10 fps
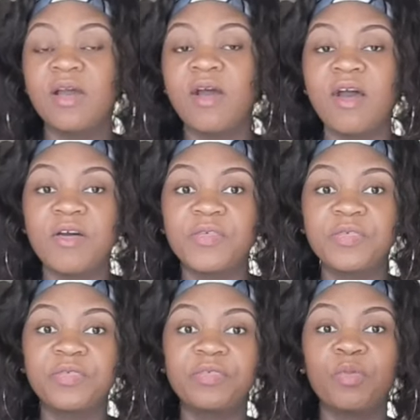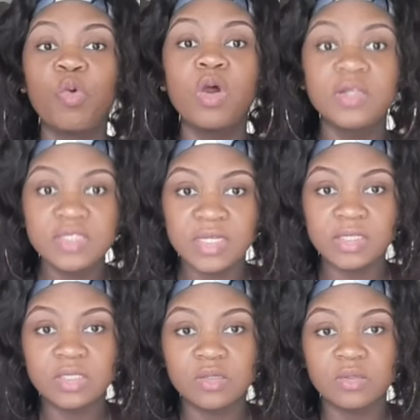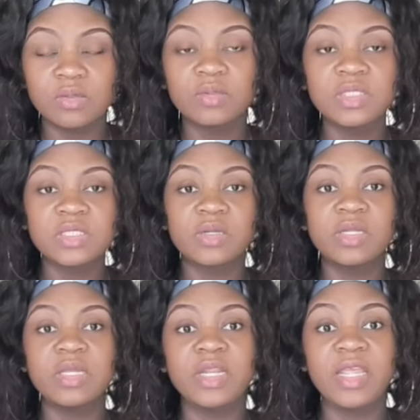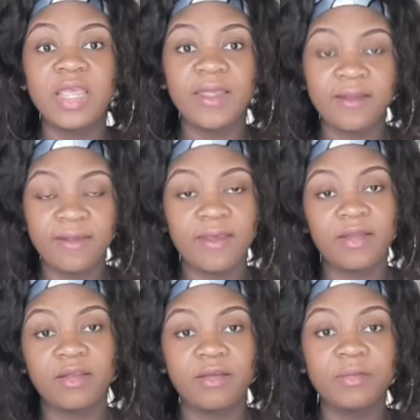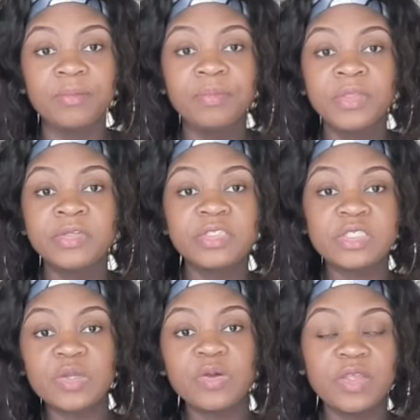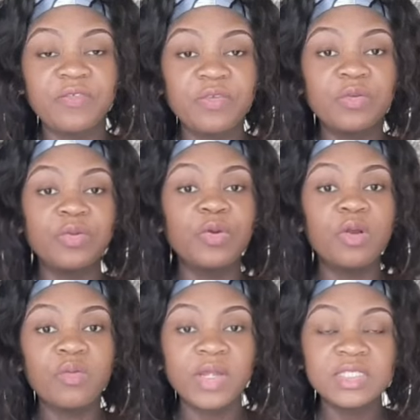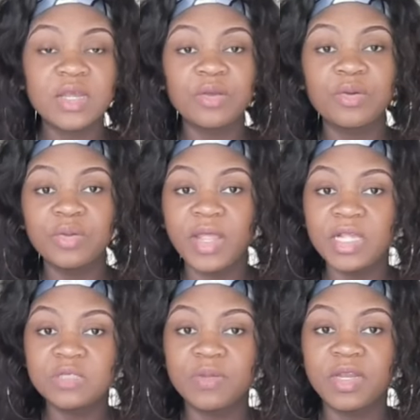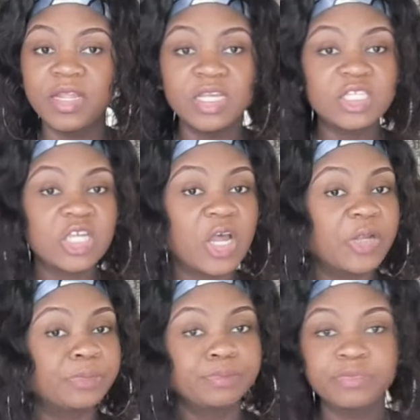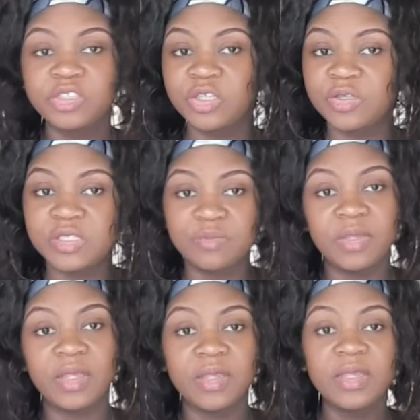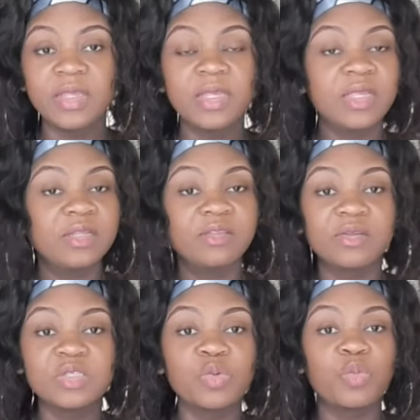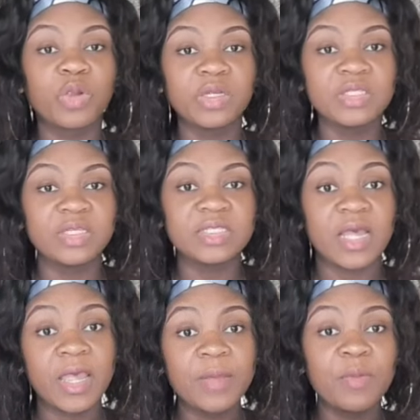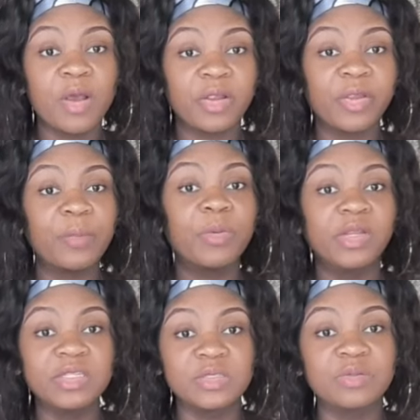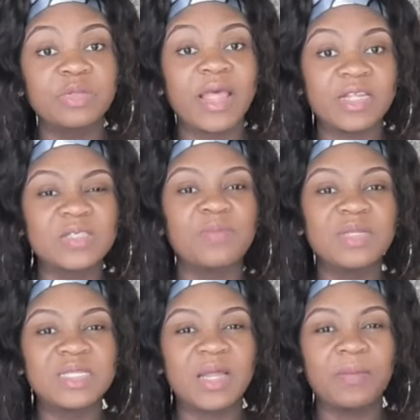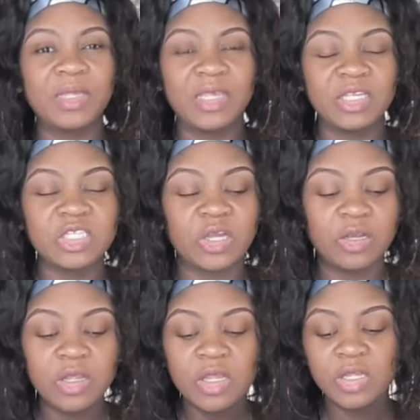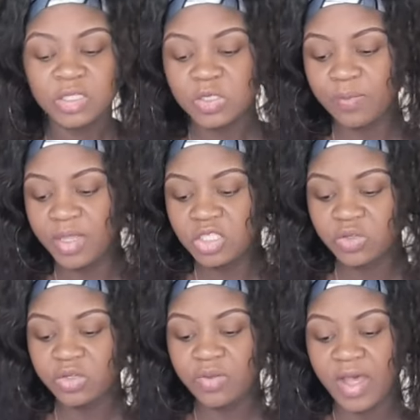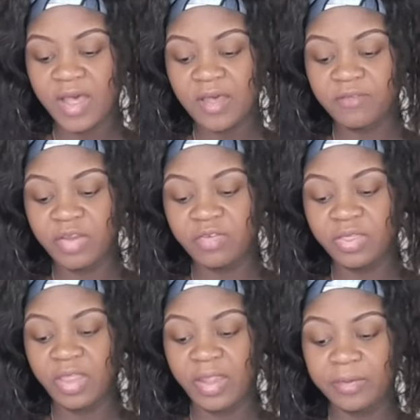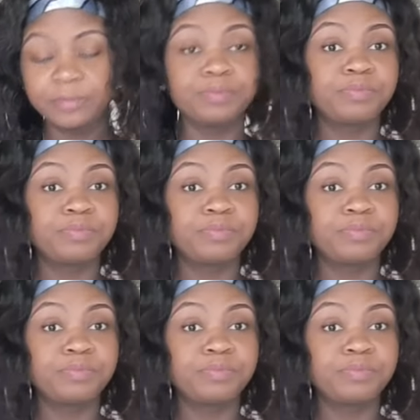of wanting to study in Canada. So if you don't write a good explanation, trust me, it doesn't worth your time or your money to like submit an application. So make sure you have everything